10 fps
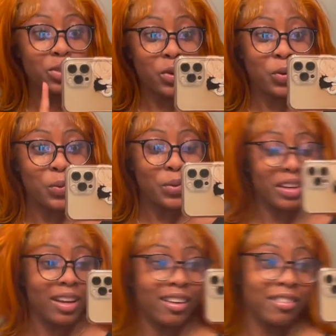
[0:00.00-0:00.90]

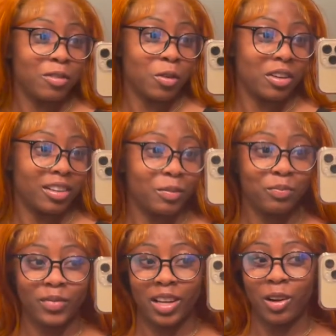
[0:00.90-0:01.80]
tuned for
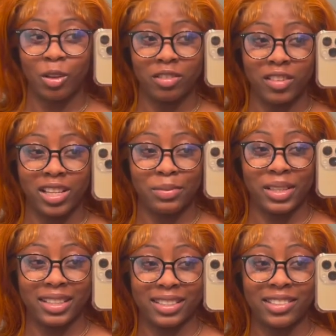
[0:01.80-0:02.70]
all the vlogs
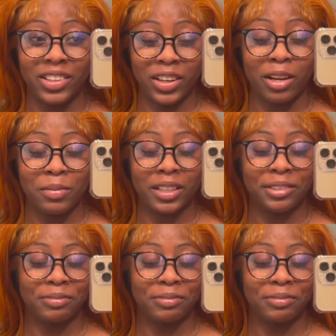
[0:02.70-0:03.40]
because they're coming.